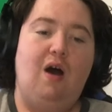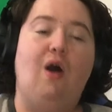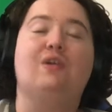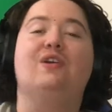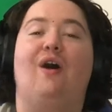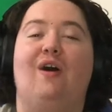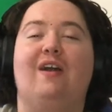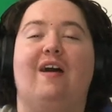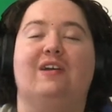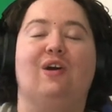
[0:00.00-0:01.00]
Frond. Oh God,
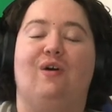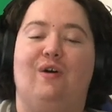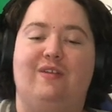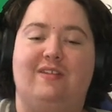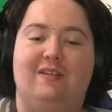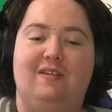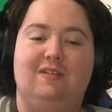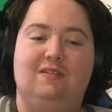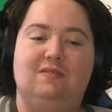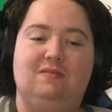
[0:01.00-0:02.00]
of course.
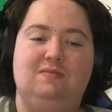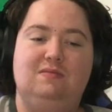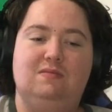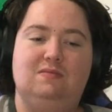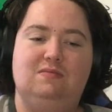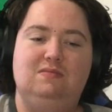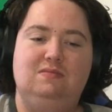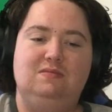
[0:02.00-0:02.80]
No, no.